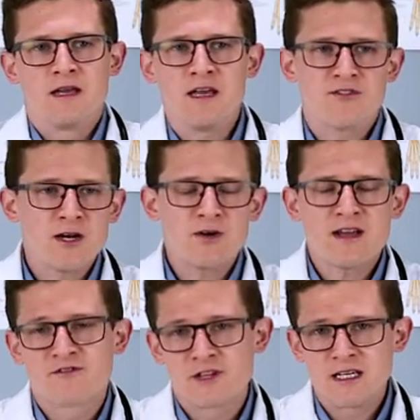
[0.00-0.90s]
If they don't
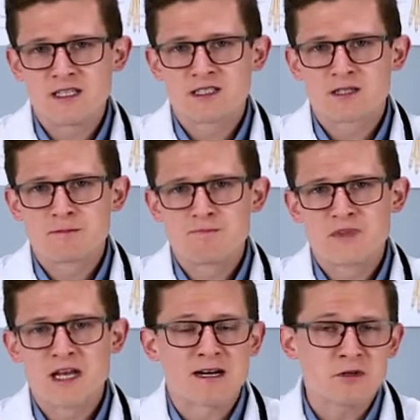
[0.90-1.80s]
have fleas,
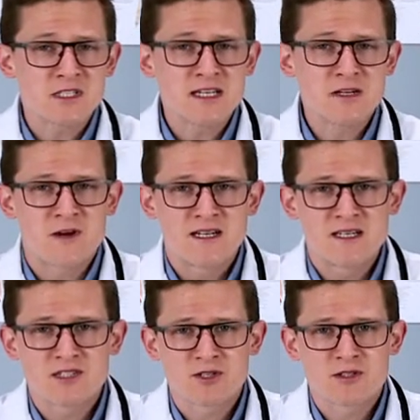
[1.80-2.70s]
and I don't see any
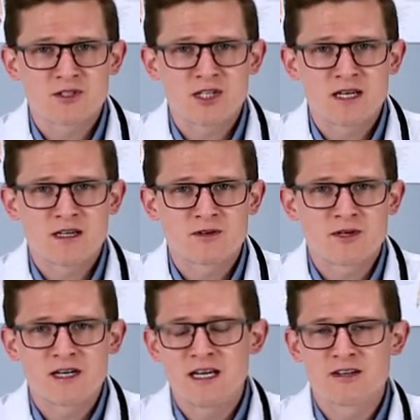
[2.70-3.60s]
redness on their skin
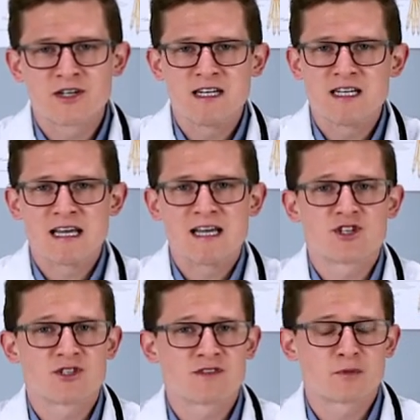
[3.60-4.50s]
or any other
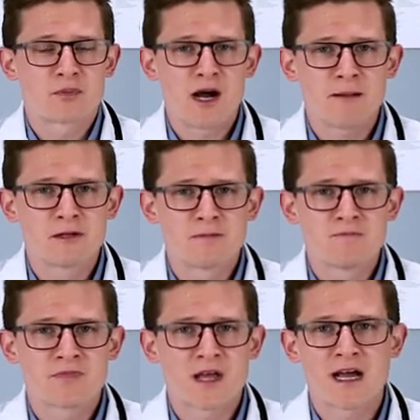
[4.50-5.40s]
indications of a problem,